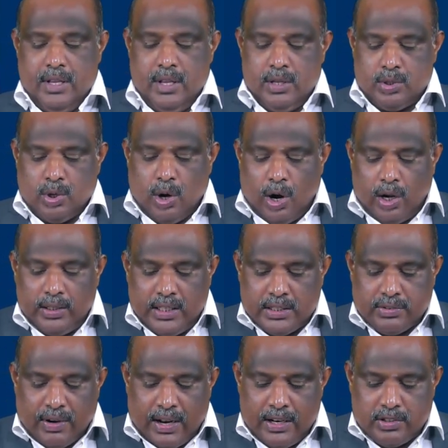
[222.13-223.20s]
So all these
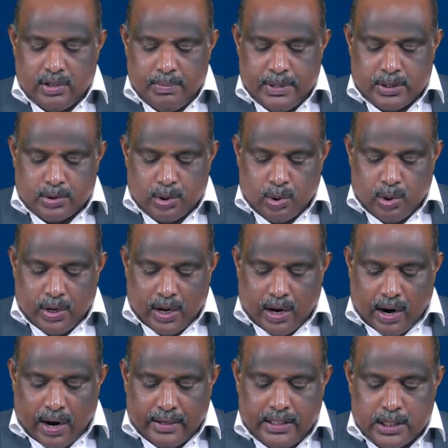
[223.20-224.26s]
values will be stored
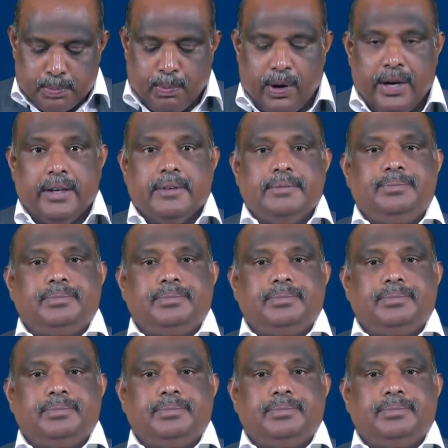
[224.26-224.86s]
at this point.